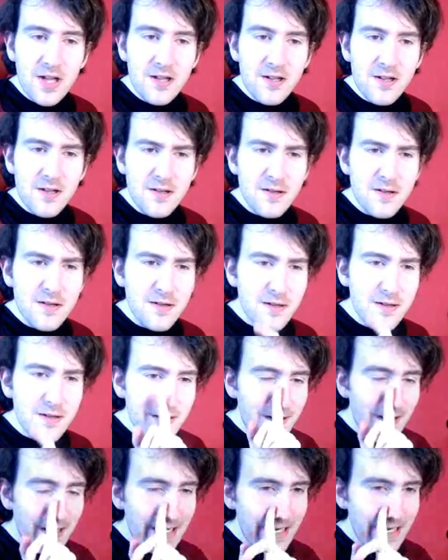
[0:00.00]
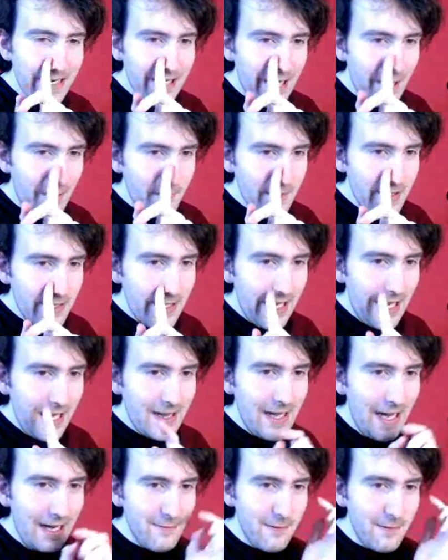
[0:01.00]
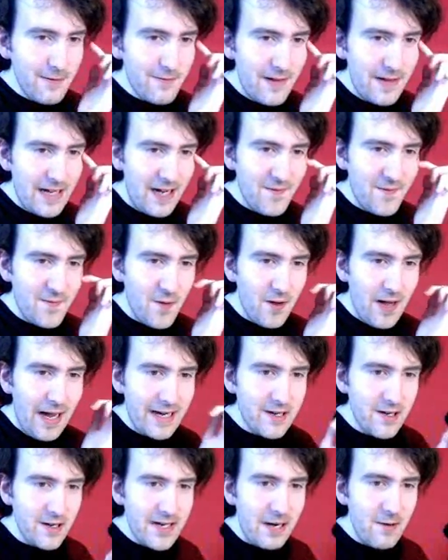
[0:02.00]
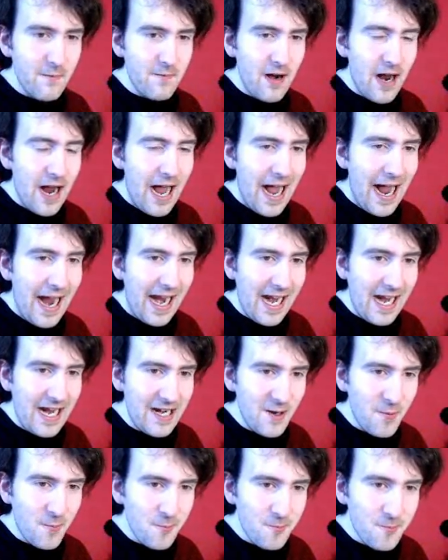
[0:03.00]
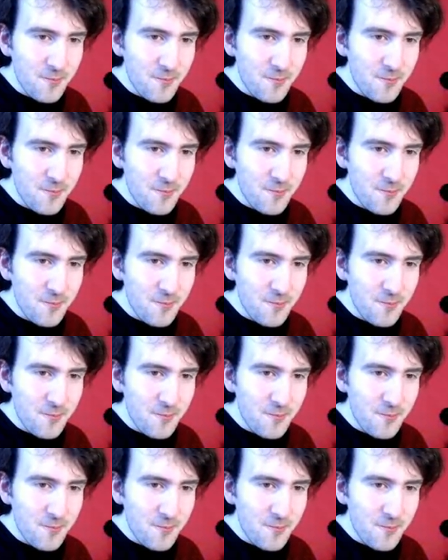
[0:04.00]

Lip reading: Oh, I can't believe... No, but I thought I got it right!